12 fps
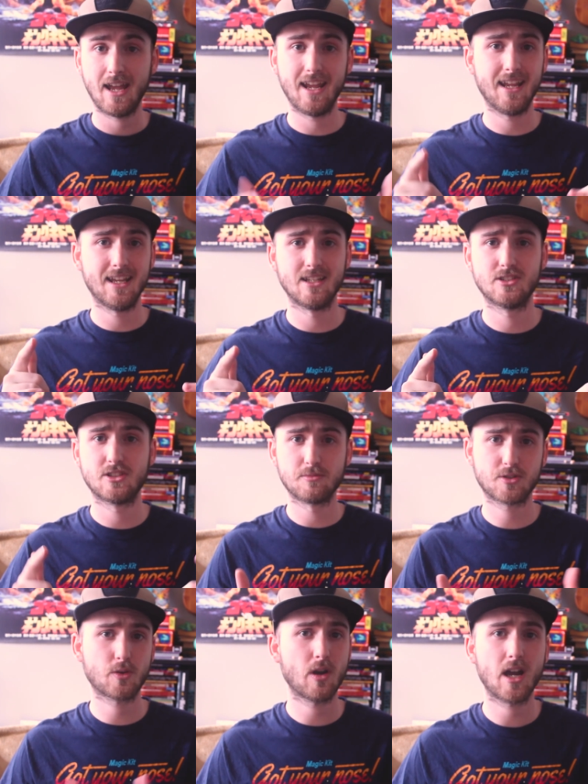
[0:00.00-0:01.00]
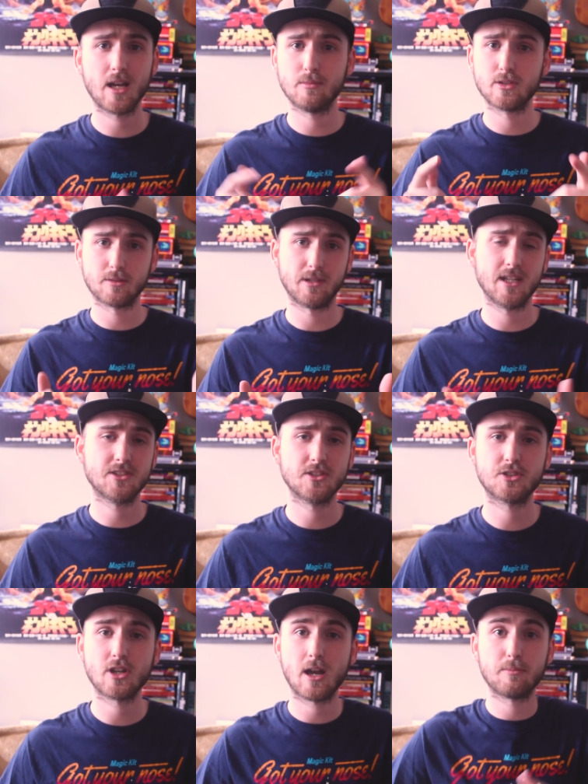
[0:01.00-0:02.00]
And subscribe, look at my Etsy
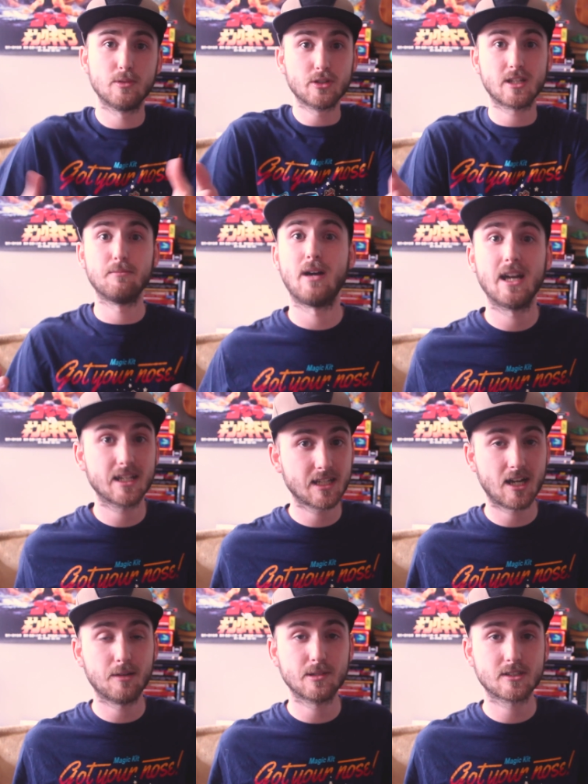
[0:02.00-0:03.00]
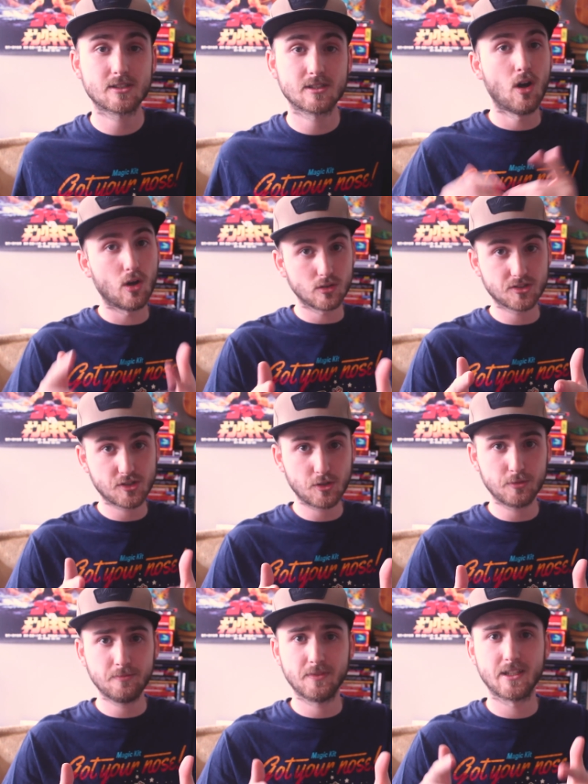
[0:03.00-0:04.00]
shop, look at my comics.
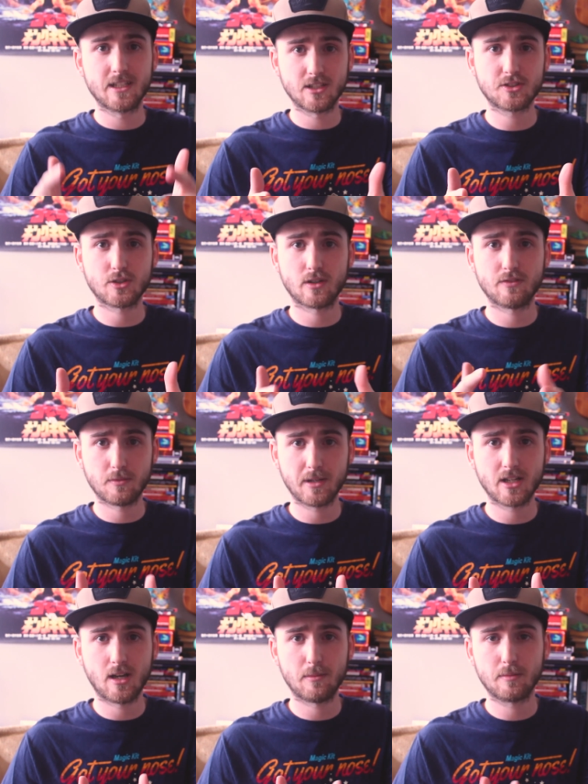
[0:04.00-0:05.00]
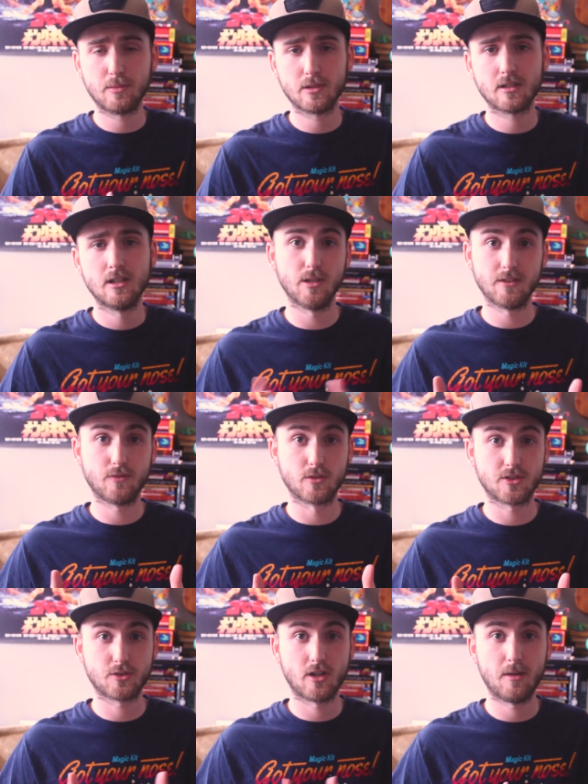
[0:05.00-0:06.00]
Also, the Kickstarter for my comic book, Blood
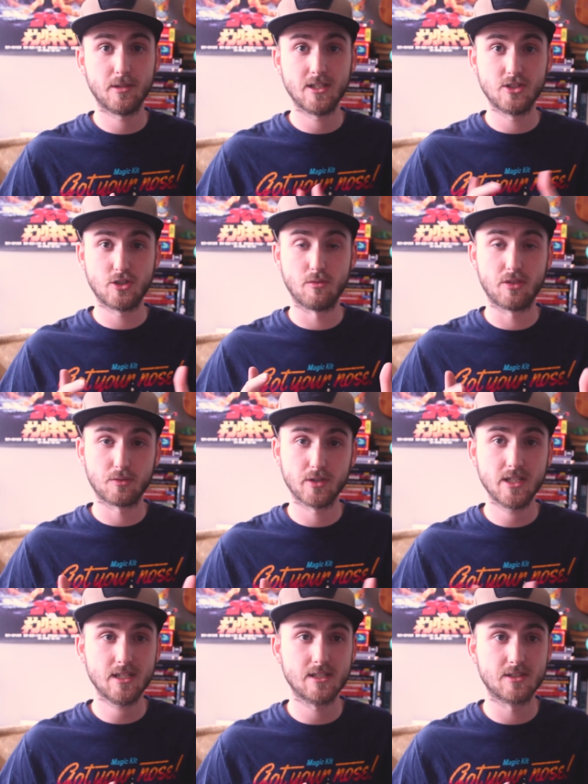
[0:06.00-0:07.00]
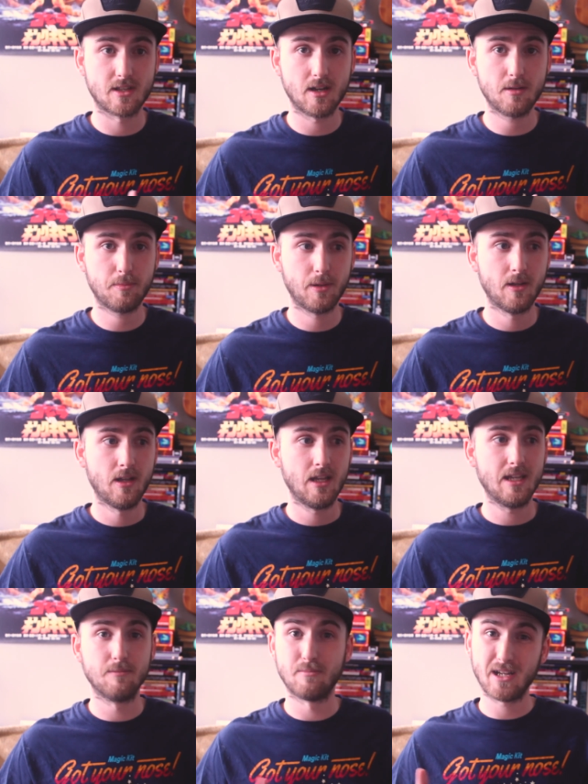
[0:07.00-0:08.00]
Force Trauma issue 3 is up.
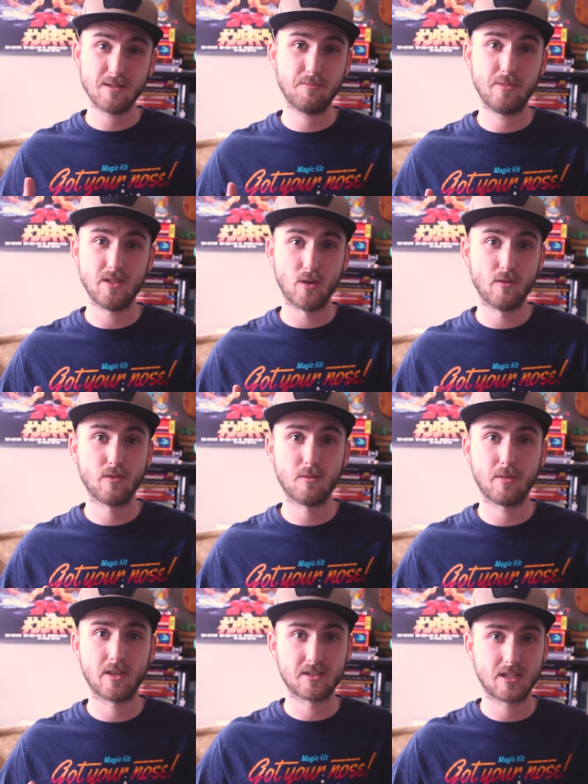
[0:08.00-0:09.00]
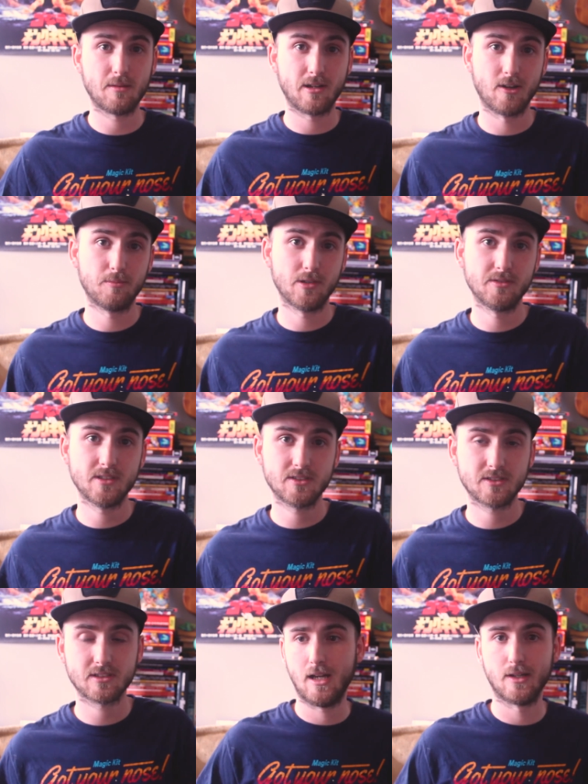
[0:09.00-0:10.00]
It might be over by the time I upload
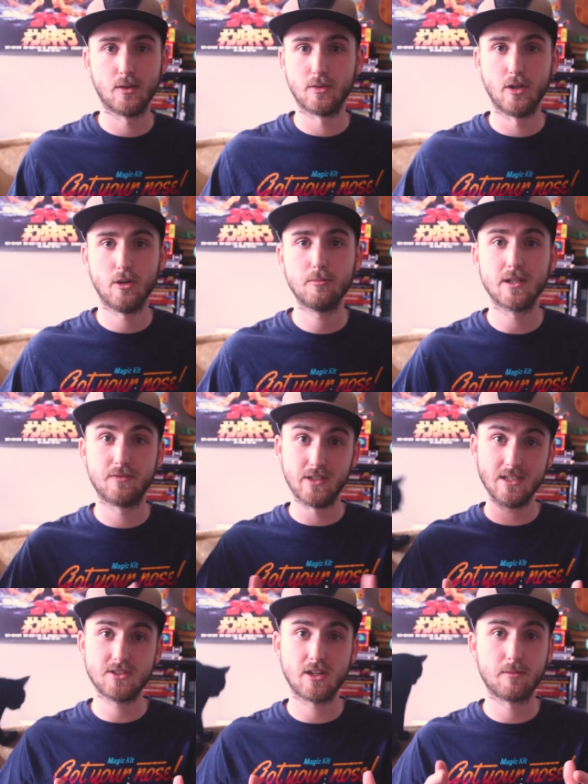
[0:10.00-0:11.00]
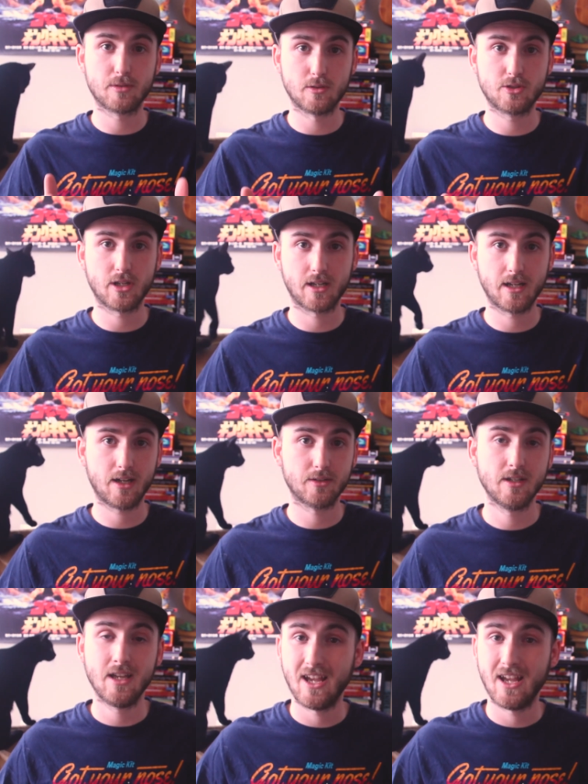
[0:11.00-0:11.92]
this, I don't know, but if it is up, go check it out.